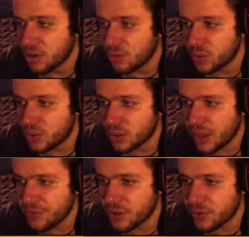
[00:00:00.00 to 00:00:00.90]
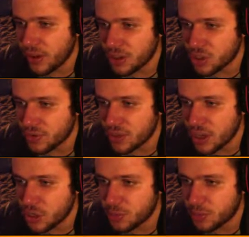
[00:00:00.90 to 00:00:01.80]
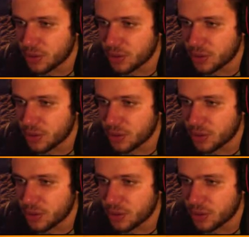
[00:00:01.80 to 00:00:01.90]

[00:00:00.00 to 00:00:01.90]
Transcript: We do have the advantage of the HP,